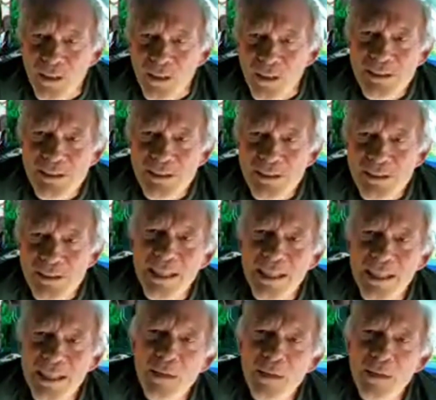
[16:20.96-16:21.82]
say
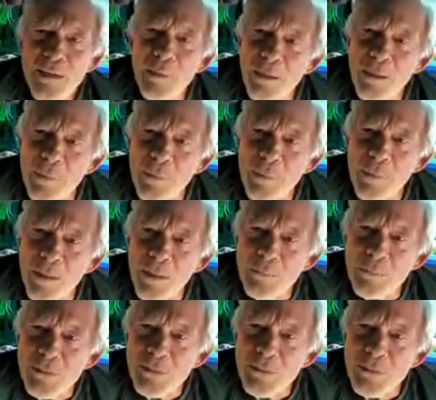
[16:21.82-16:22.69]
I'm
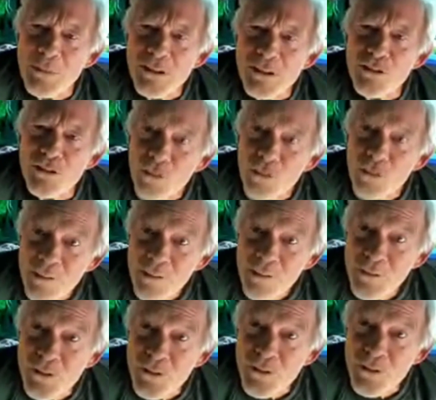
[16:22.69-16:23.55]
just a
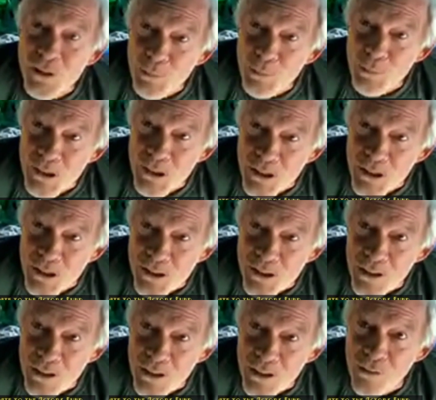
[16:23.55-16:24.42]
trifle suspicious
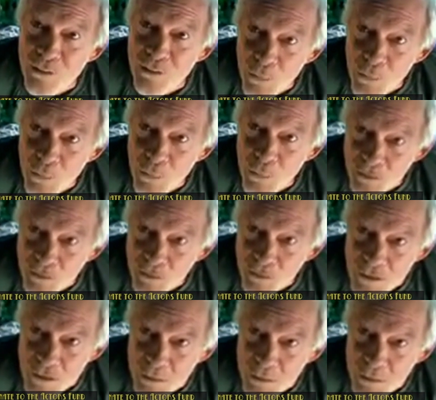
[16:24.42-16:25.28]
of your motives,